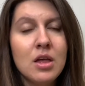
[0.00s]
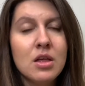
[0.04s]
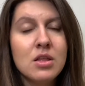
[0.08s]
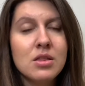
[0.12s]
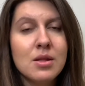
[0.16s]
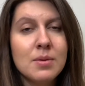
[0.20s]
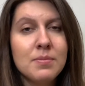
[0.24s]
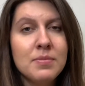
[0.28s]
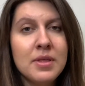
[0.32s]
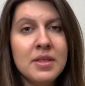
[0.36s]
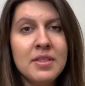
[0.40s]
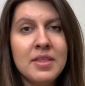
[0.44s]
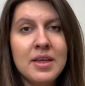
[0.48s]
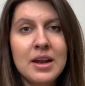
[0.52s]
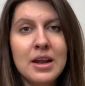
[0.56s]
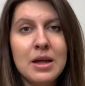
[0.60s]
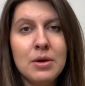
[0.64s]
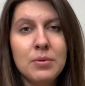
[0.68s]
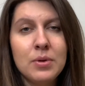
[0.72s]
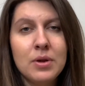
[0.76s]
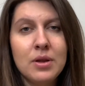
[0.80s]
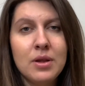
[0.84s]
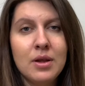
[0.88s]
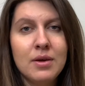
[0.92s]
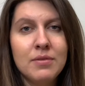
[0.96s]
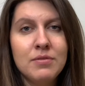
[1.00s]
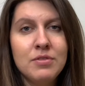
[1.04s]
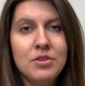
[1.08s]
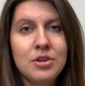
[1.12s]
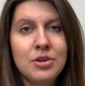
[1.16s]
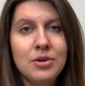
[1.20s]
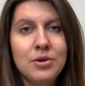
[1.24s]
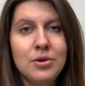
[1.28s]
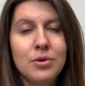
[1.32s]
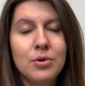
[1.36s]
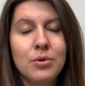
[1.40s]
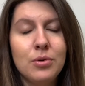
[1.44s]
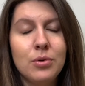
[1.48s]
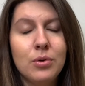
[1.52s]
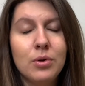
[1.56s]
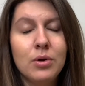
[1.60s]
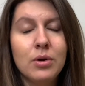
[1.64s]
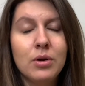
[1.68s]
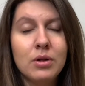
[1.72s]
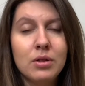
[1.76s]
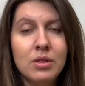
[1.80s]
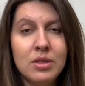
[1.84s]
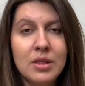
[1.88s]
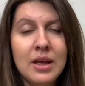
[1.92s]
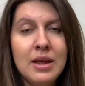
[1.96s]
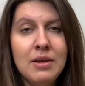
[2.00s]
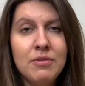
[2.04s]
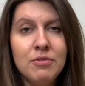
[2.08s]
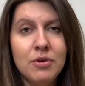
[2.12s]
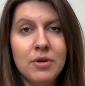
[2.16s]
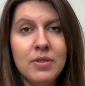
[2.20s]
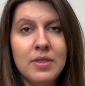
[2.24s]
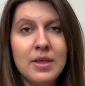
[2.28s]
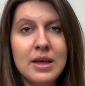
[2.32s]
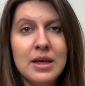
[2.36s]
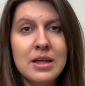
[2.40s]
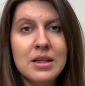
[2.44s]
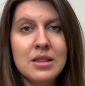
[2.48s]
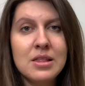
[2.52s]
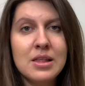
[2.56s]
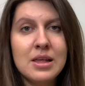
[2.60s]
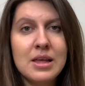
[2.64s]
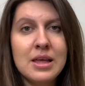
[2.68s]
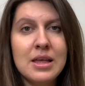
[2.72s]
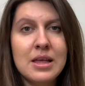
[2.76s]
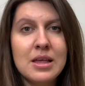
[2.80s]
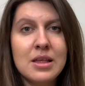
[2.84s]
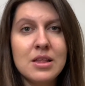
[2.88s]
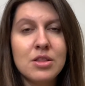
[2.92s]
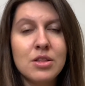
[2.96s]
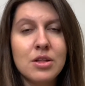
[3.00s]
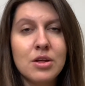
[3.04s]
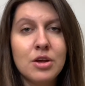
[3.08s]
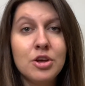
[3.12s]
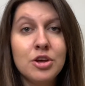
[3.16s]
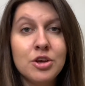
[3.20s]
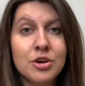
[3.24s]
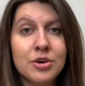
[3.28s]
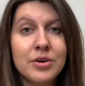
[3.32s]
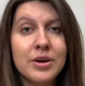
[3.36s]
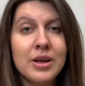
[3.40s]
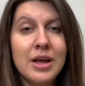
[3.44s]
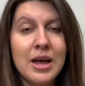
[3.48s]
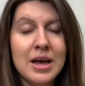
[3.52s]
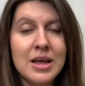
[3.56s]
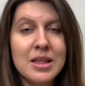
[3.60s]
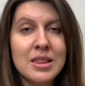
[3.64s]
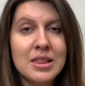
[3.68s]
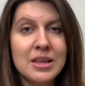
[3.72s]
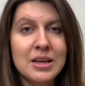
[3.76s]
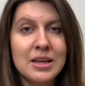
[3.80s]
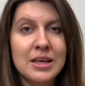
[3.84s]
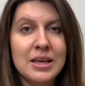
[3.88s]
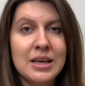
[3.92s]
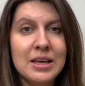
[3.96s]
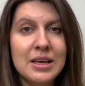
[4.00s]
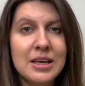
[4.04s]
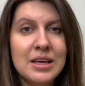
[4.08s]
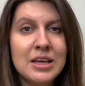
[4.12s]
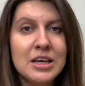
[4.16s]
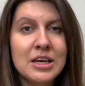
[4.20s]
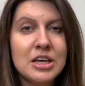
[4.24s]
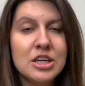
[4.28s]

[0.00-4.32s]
Something that I would love to say for this is curiosity.